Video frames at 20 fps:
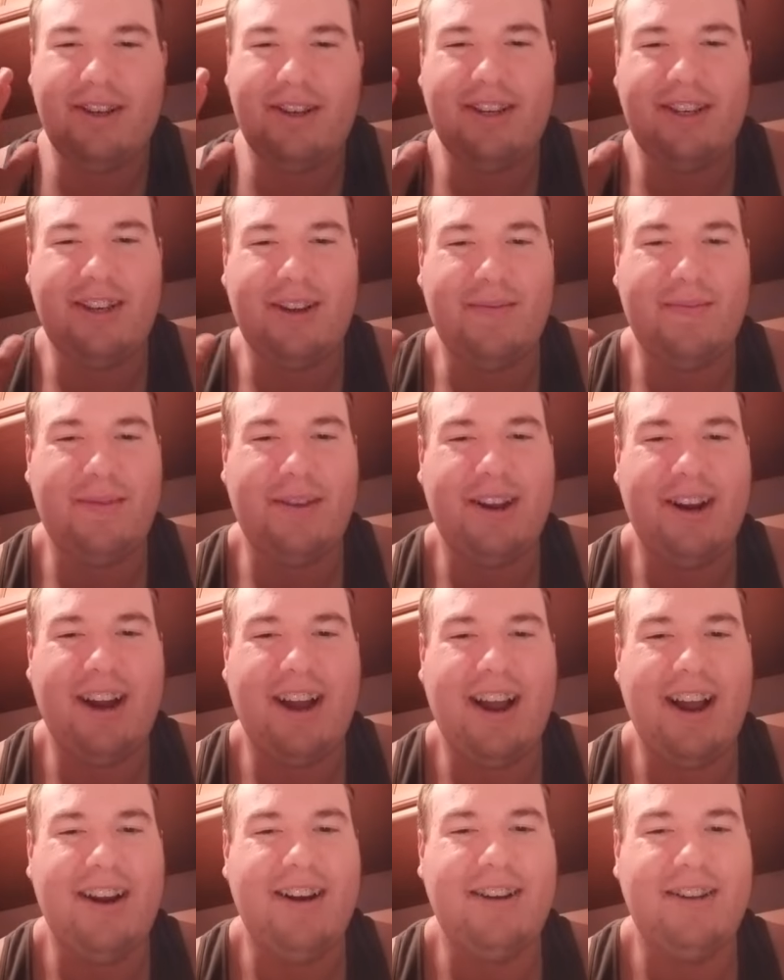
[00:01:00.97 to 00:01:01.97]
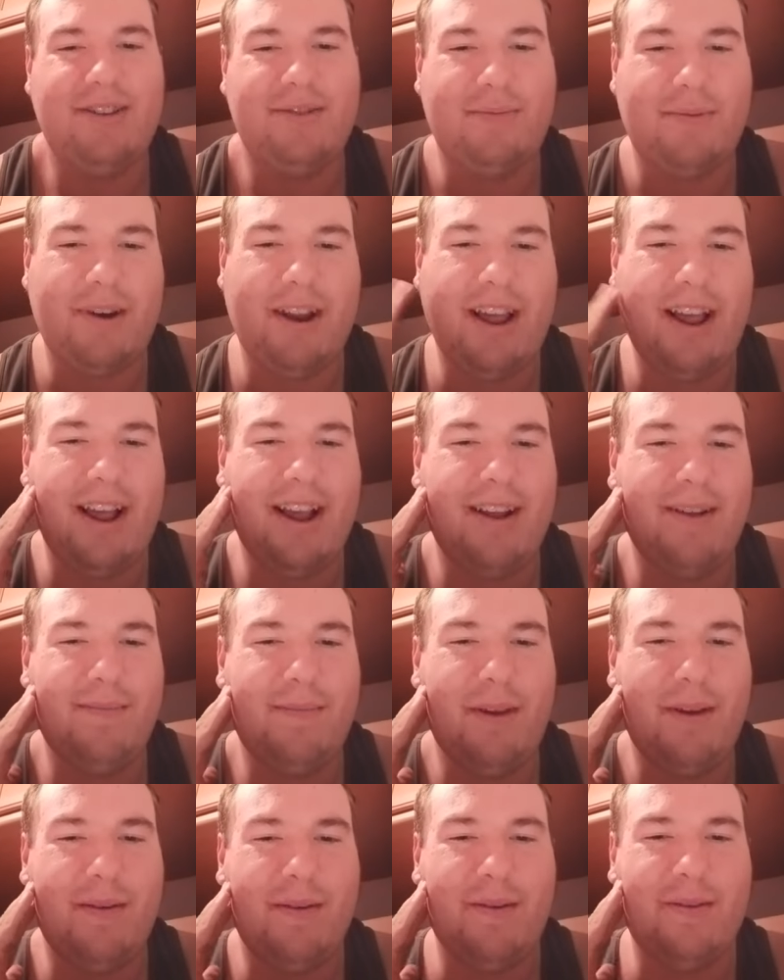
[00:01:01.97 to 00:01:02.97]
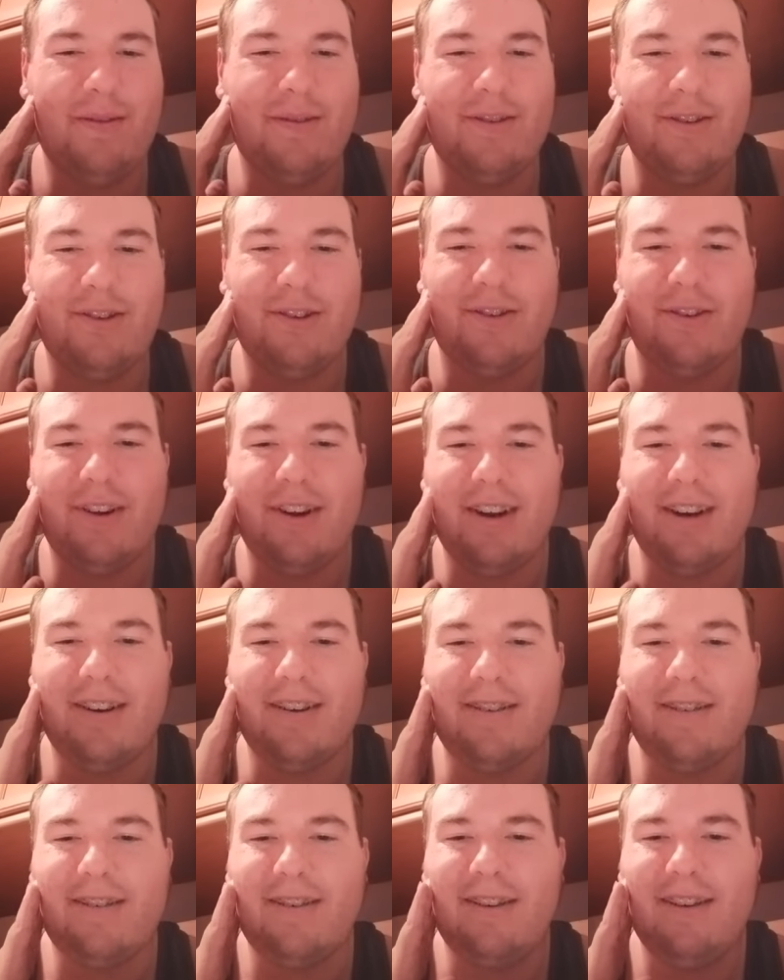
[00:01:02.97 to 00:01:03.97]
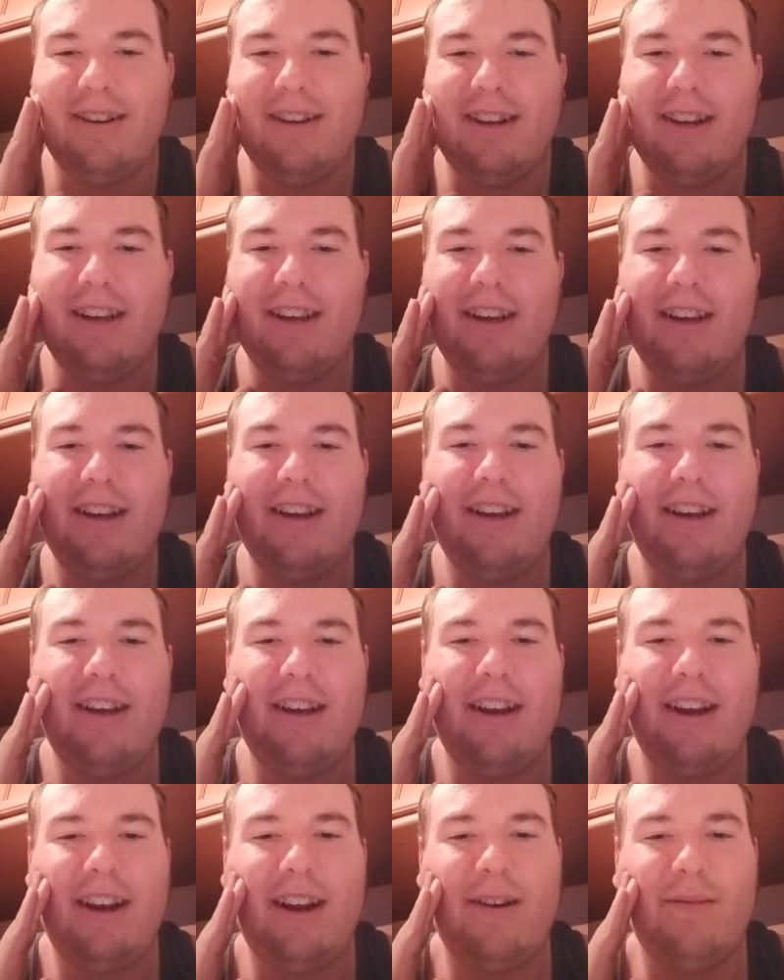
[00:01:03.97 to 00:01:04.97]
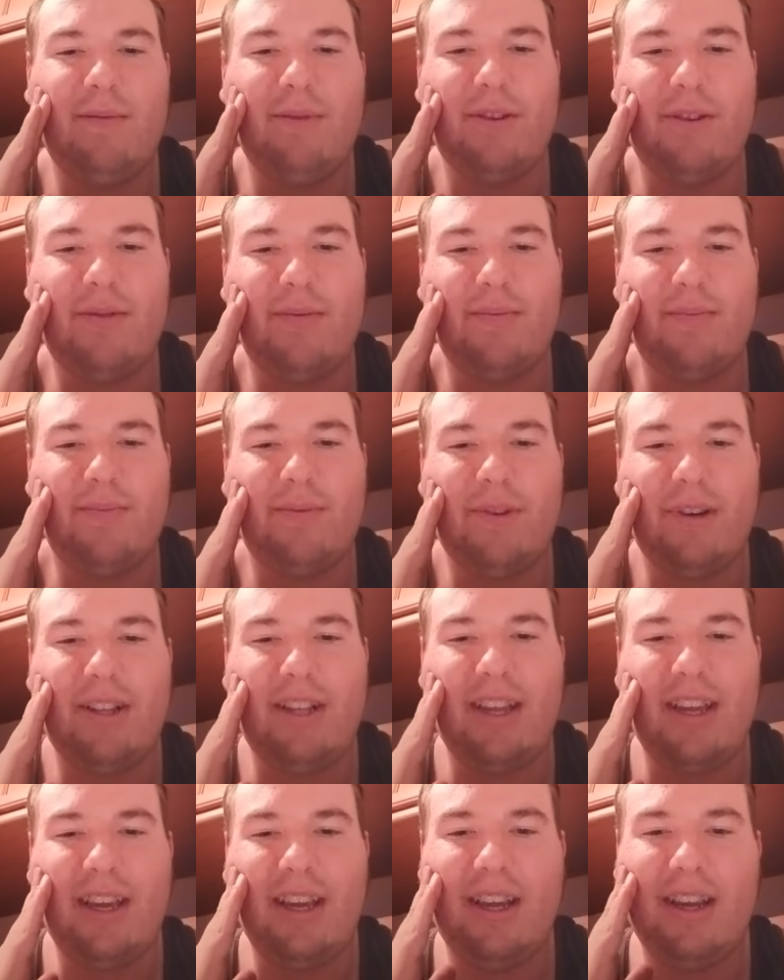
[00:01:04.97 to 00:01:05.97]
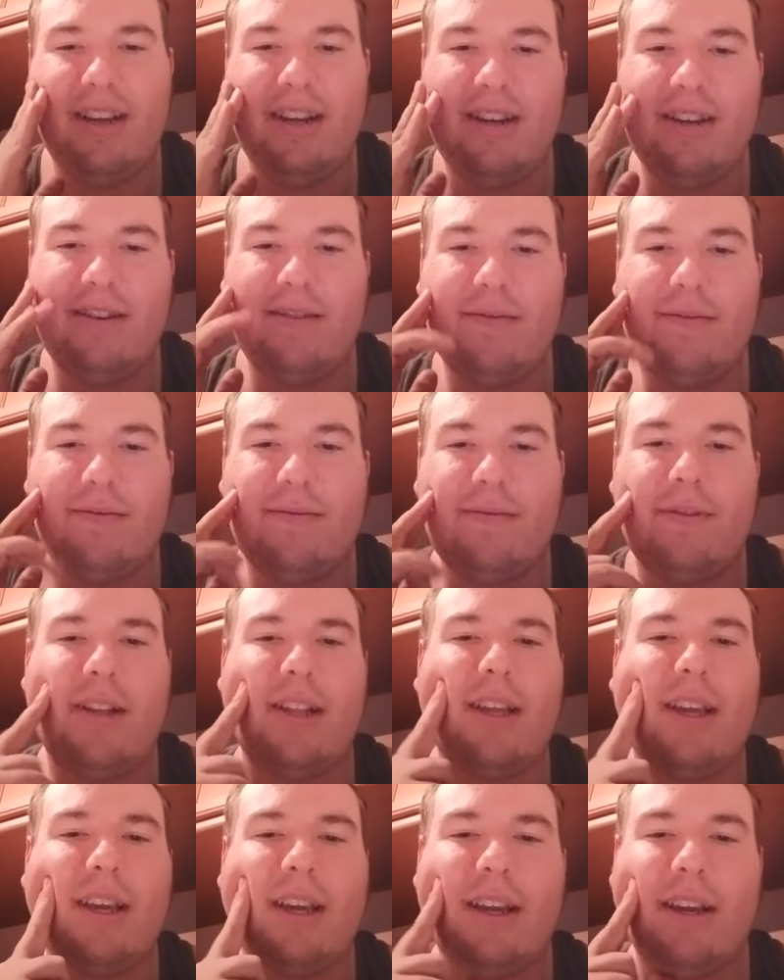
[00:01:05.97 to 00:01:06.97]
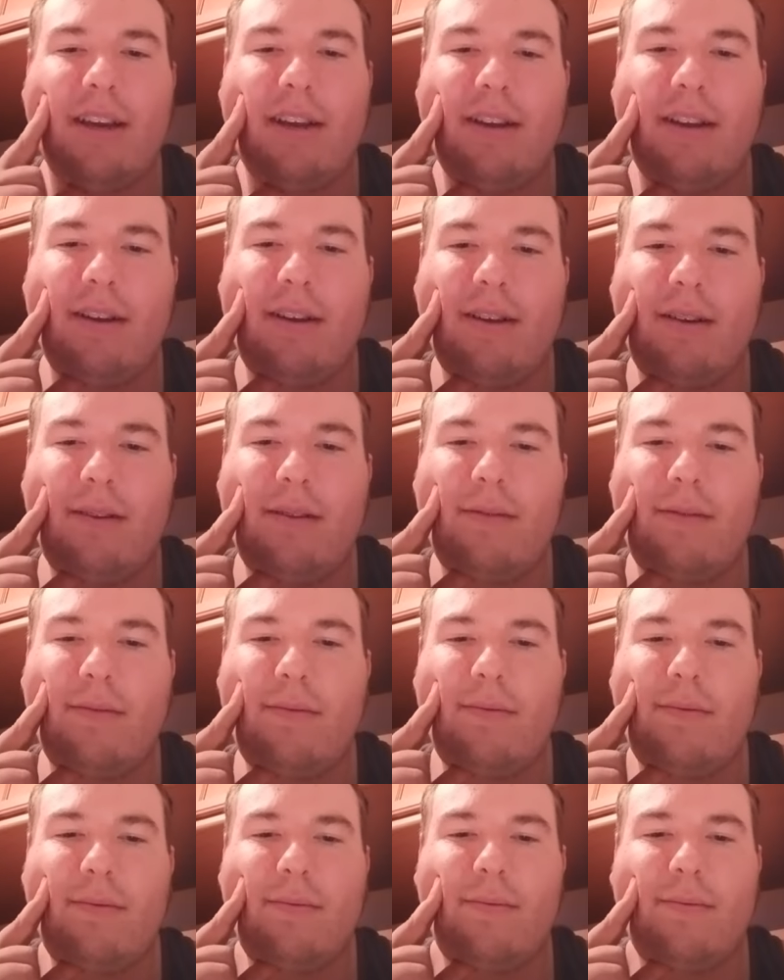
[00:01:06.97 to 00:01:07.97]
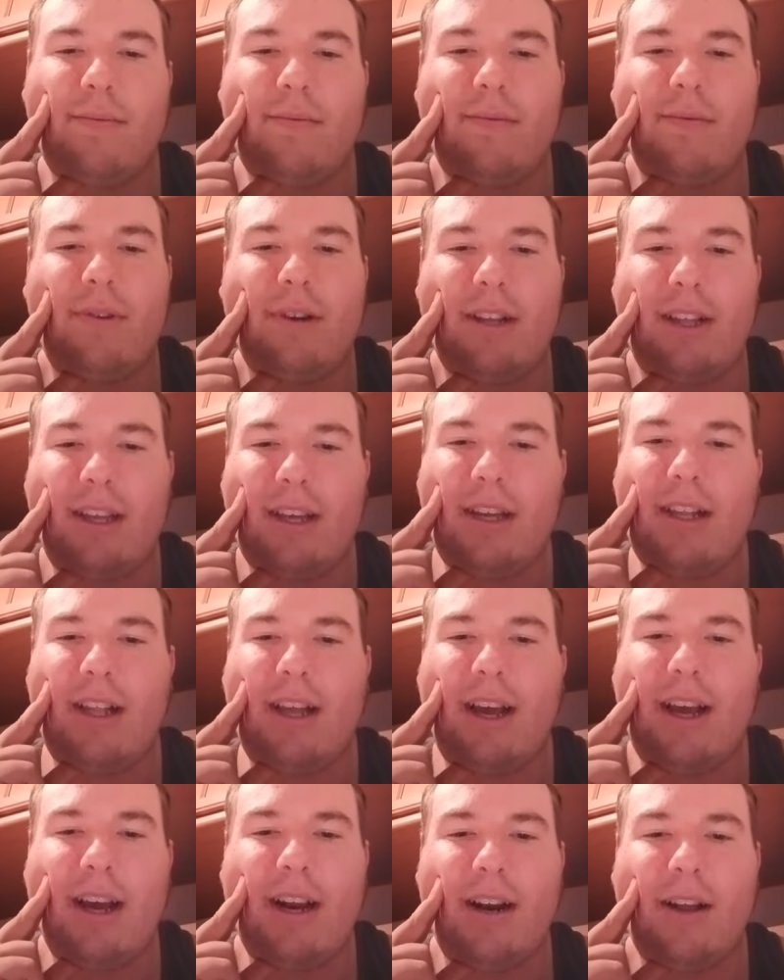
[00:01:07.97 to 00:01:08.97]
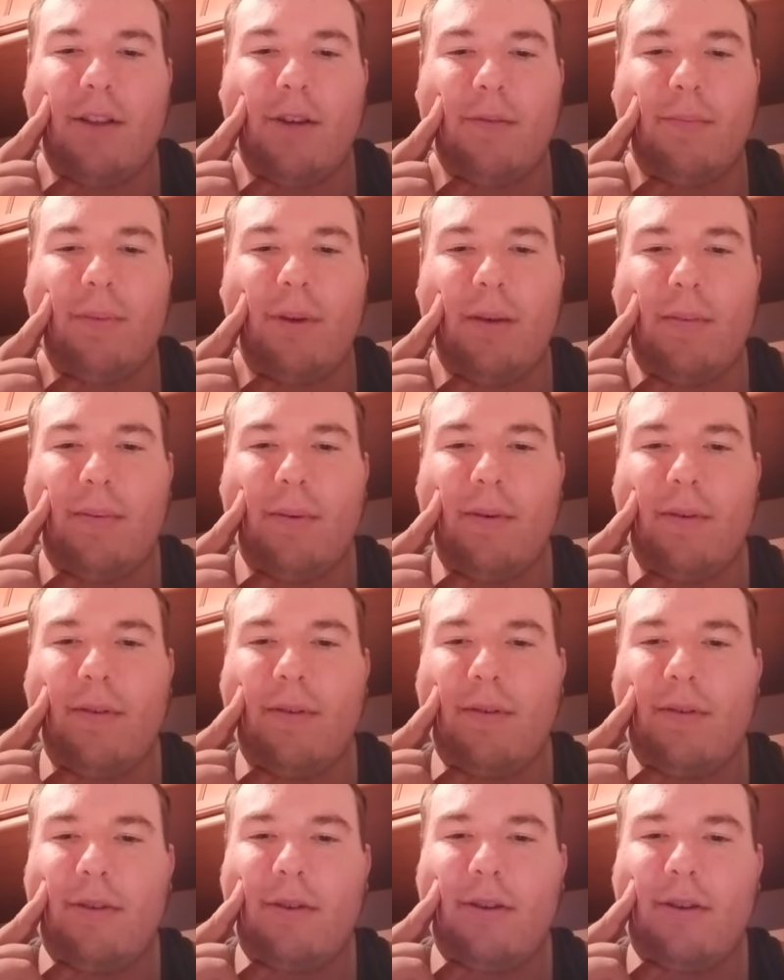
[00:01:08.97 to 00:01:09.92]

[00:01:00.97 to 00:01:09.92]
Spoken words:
something I just would be able to enjoy, and I'm just really, really, really glad other people